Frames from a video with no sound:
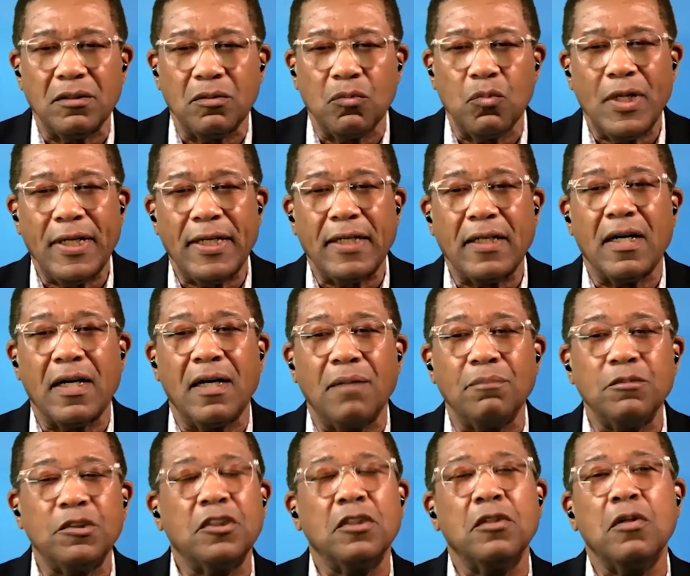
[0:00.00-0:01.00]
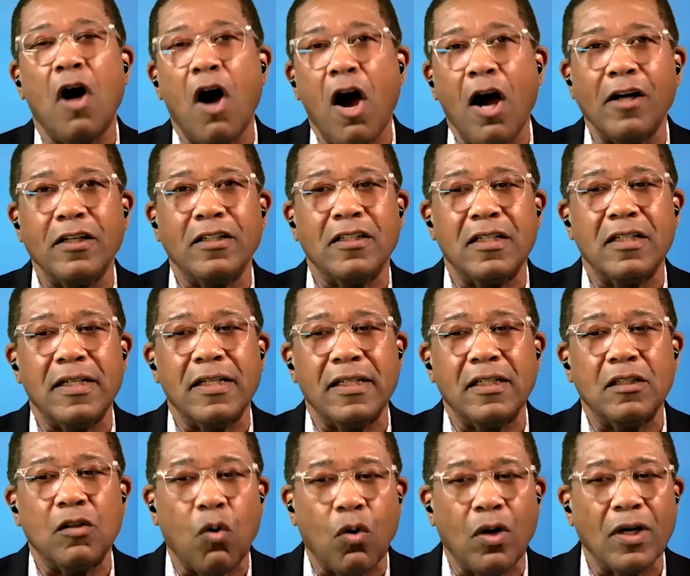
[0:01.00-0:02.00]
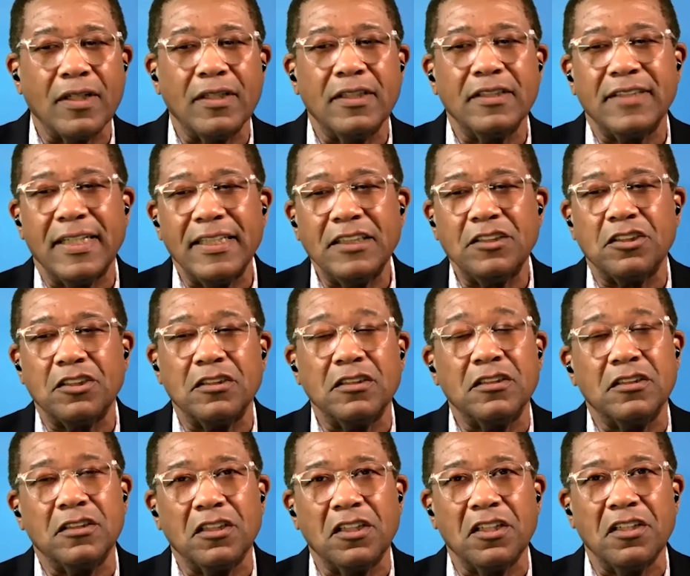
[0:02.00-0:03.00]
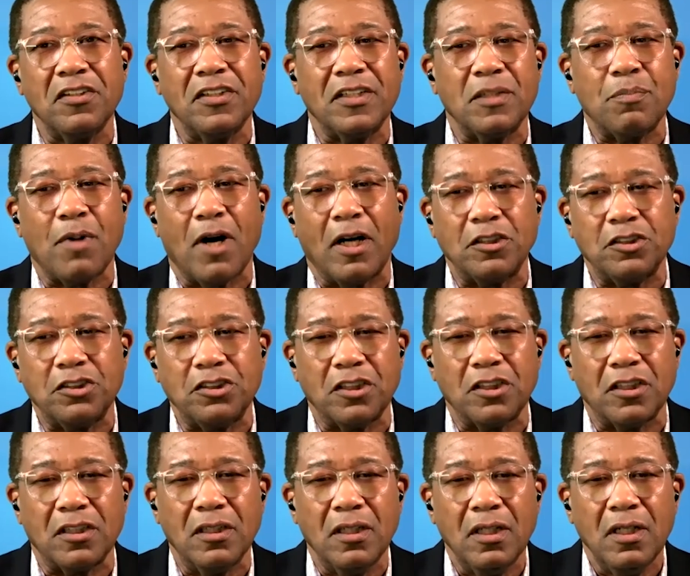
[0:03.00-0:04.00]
when it comes to hardening an organization's security posture.